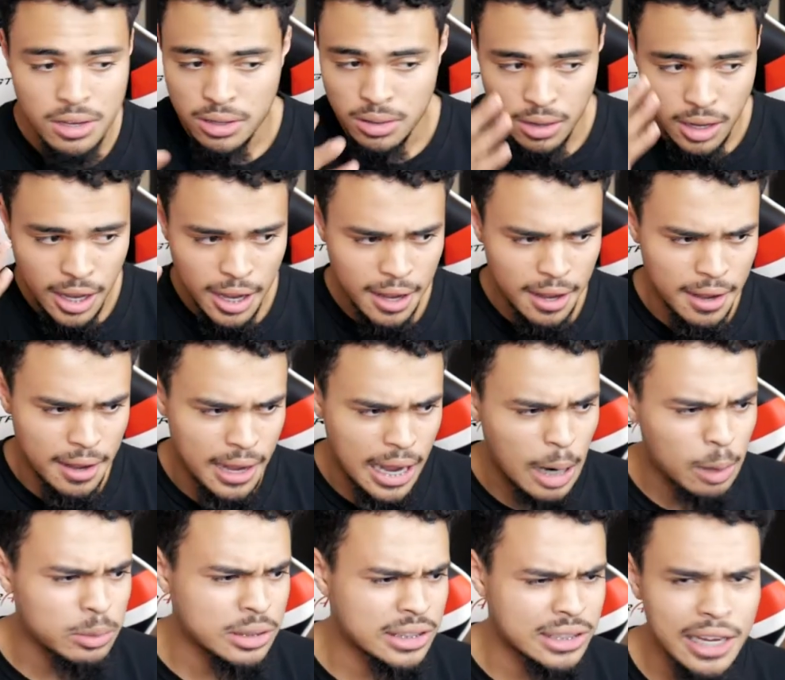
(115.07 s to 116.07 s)
I
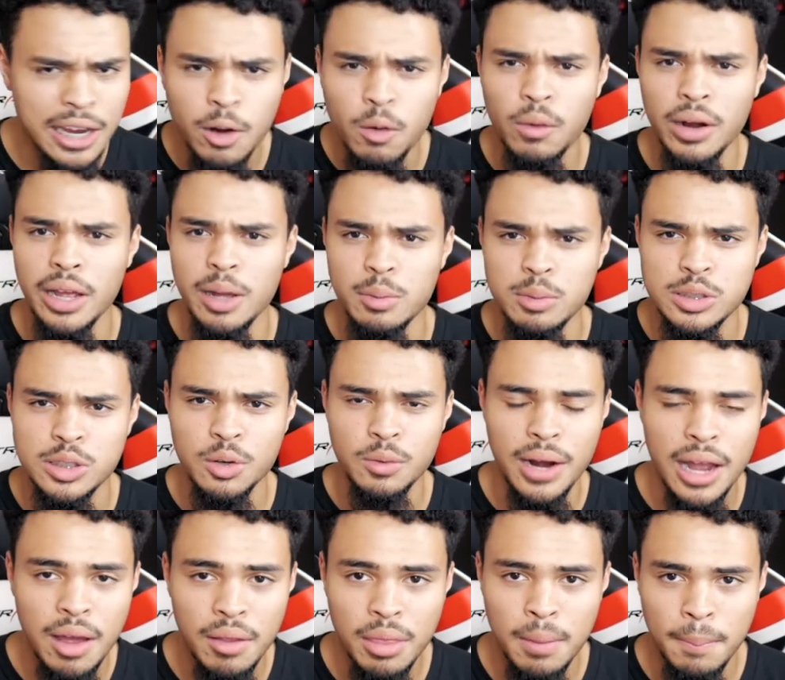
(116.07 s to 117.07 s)
would say it was
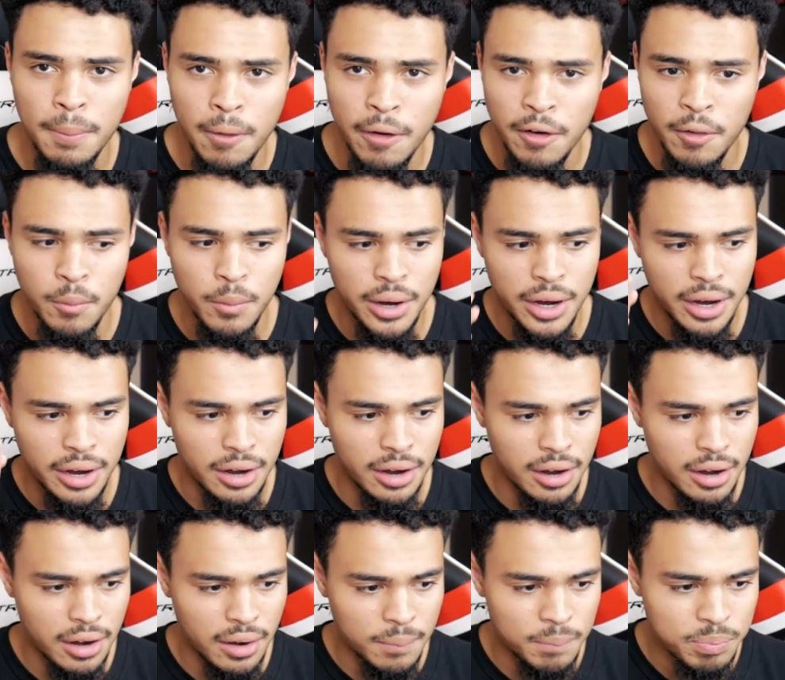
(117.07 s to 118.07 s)
around the part
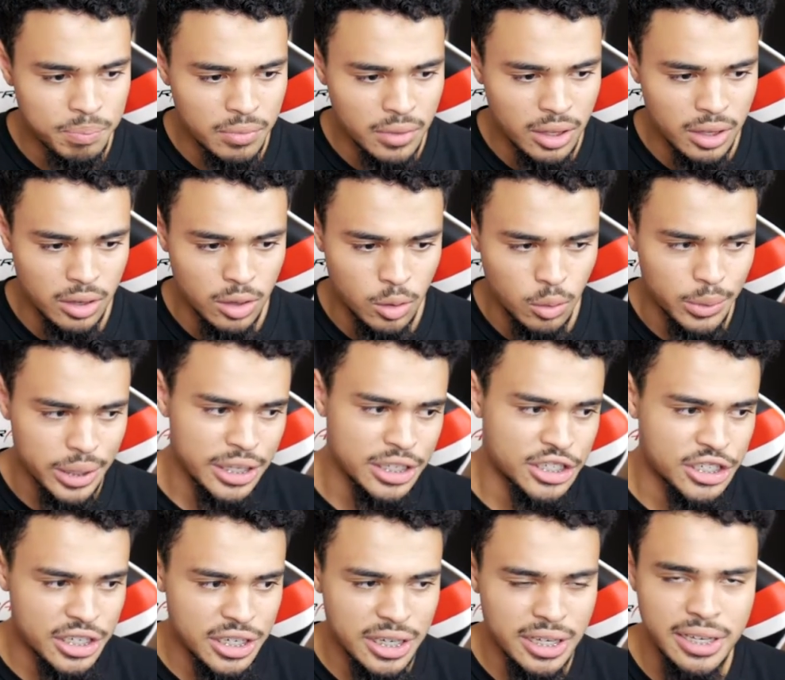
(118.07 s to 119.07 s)
where
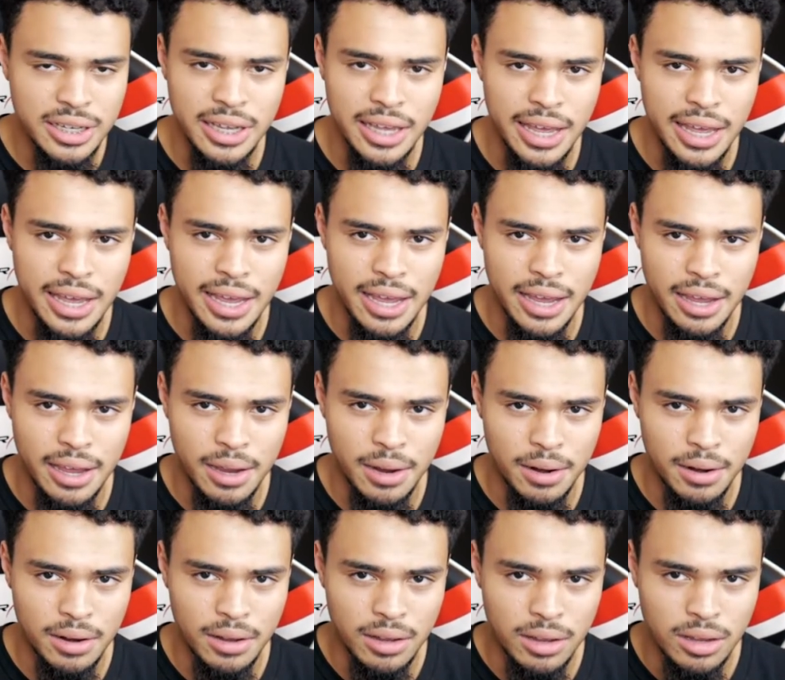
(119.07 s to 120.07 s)
Koichi
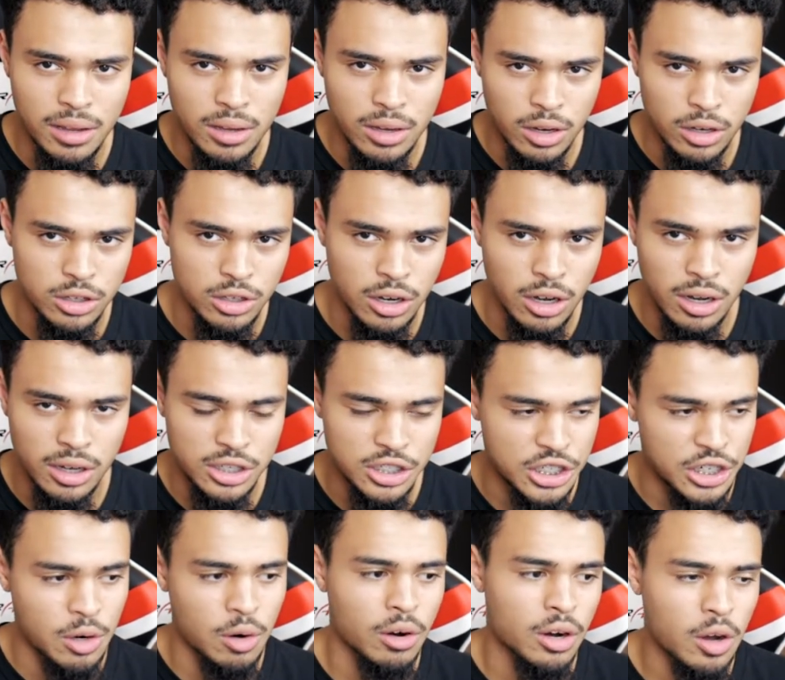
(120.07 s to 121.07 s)
and
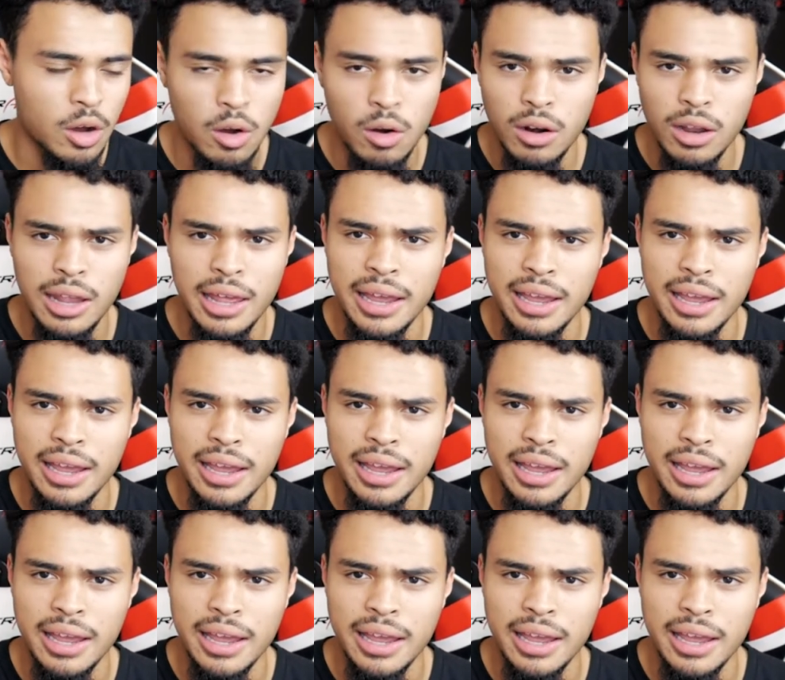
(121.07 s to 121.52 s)
Giorno are like